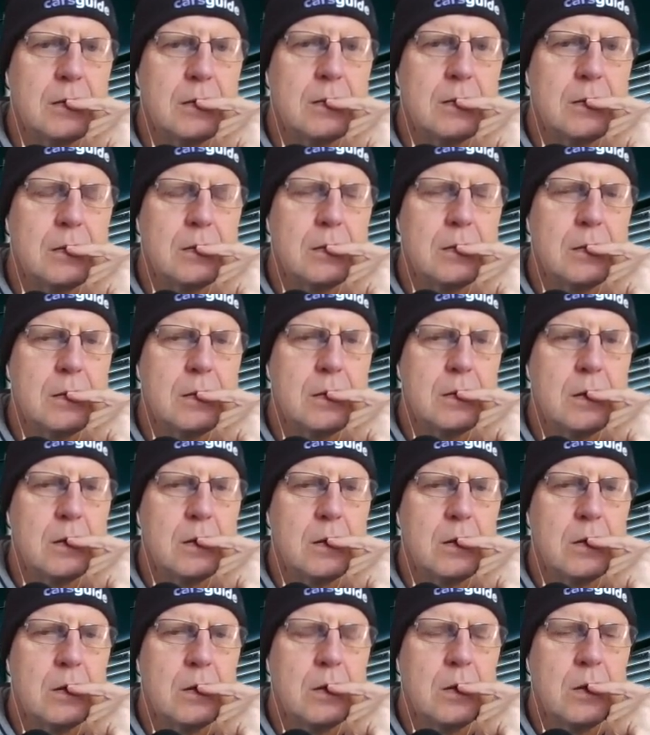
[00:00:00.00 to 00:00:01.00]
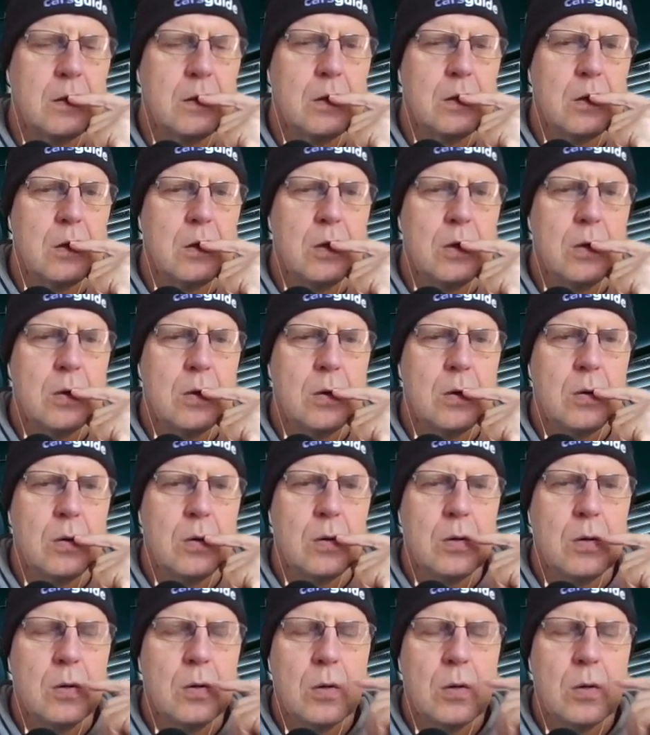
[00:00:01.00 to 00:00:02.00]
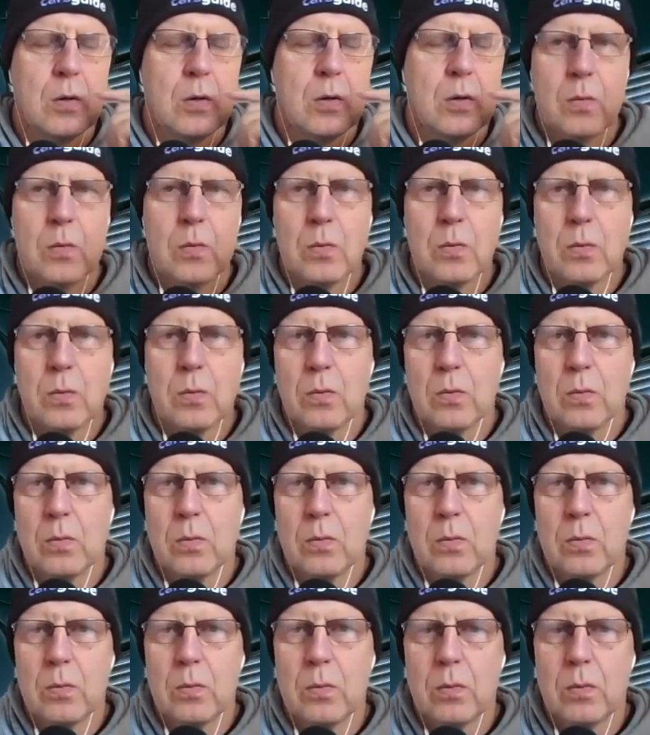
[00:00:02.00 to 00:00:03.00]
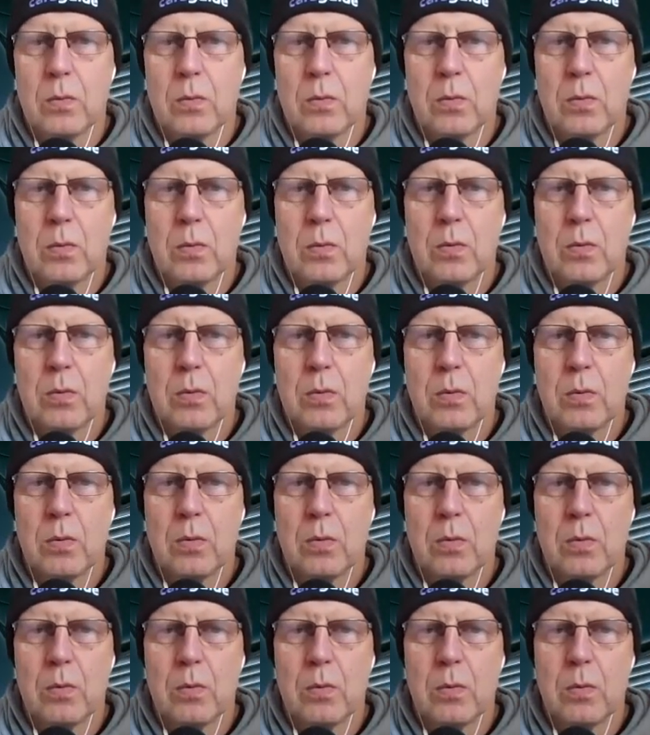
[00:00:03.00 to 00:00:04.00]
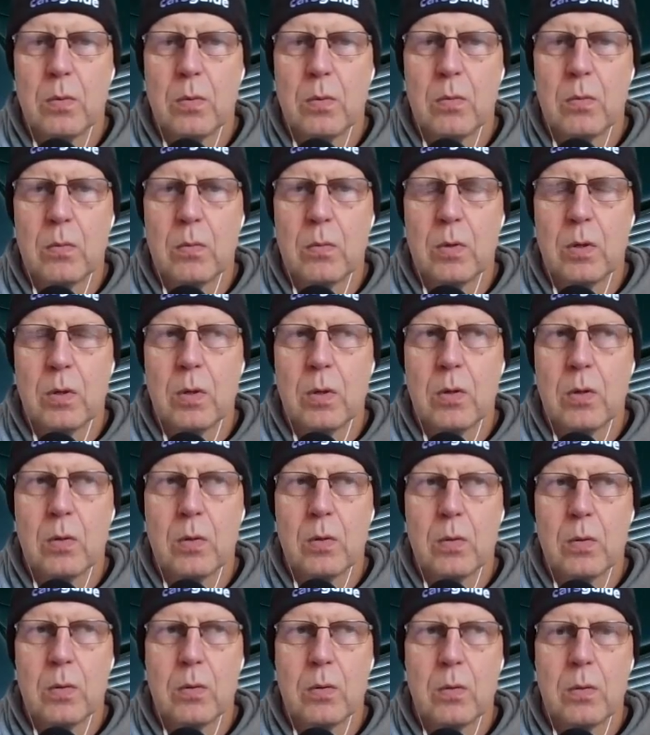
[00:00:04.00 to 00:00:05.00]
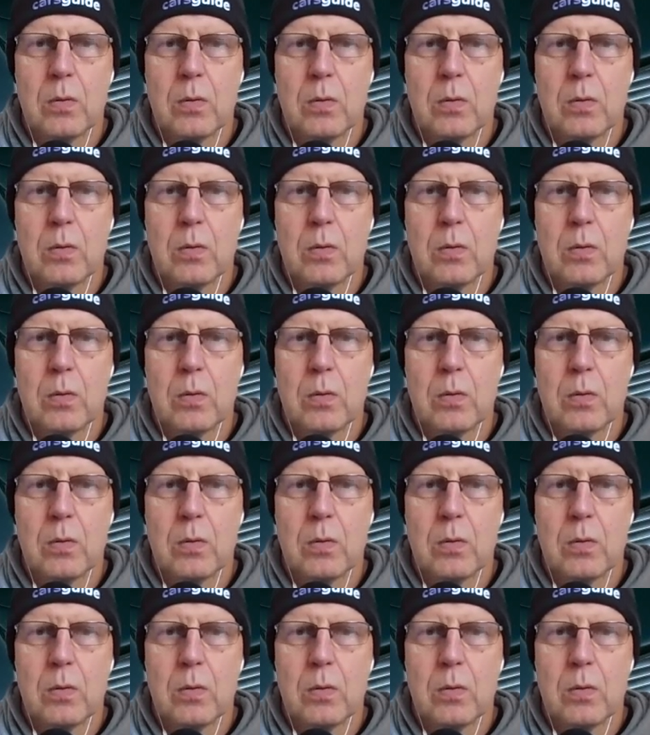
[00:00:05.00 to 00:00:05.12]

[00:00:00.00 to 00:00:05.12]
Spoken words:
(not speaking)